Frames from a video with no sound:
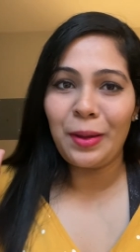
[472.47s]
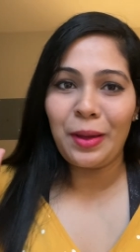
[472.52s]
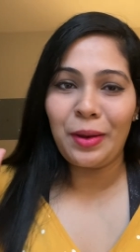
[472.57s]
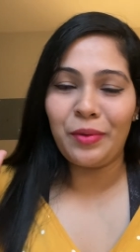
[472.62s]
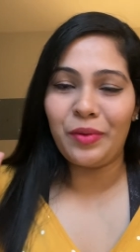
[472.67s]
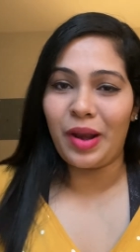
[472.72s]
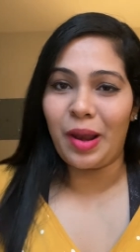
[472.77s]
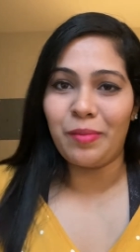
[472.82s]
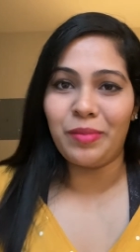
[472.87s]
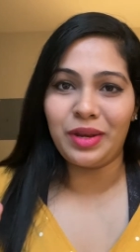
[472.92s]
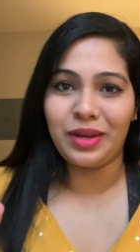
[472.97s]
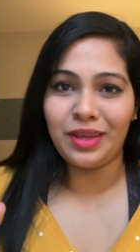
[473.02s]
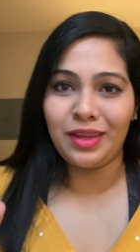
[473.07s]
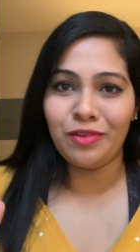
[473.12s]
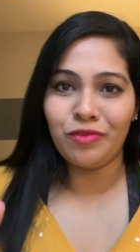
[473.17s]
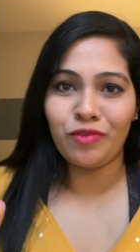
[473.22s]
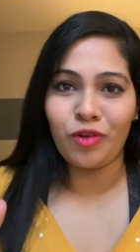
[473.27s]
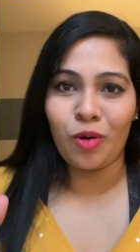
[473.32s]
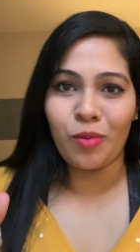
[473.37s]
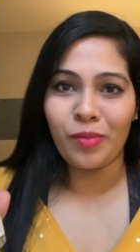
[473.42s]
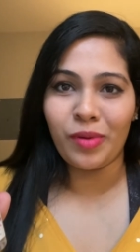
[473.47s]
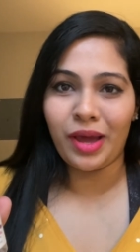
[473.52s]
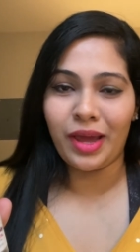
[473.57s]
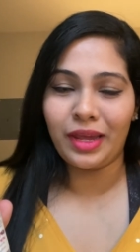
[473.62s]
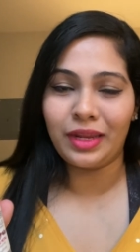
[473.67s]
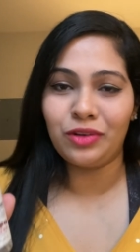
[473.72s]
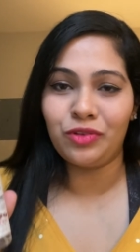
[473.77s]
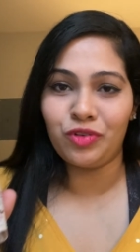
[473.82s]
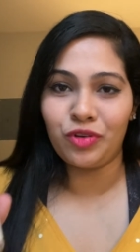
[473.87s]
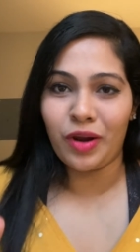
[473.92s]
remedy for
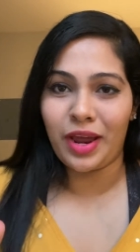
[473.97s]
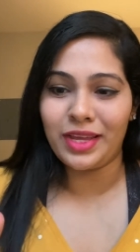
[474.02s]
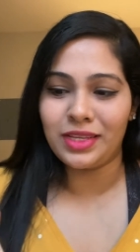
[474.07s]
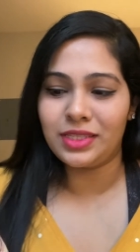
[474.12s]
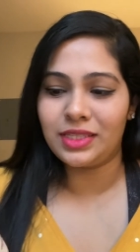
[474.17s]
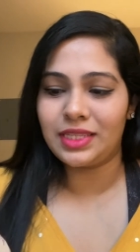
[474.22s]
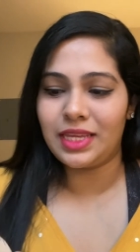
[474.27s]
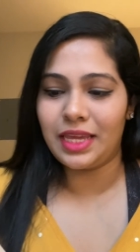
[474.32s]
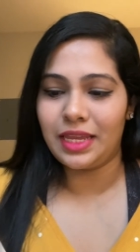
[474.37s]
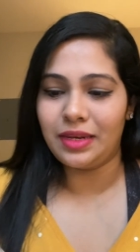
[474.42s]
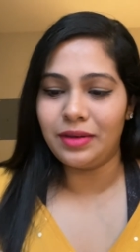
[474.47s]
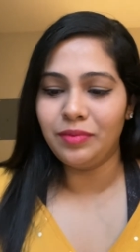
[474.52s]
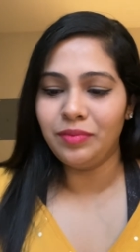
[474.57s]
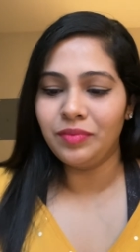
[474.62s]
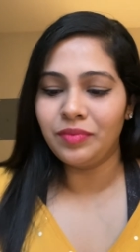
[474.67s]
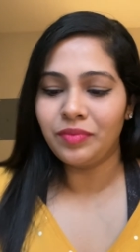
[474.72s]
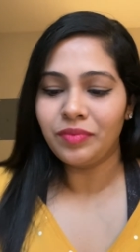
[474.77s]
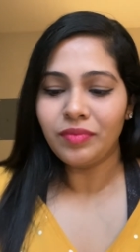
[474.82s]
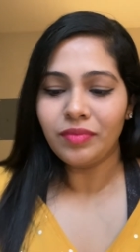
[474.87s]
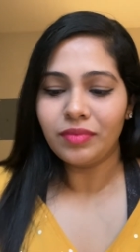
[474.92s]
my dry skin.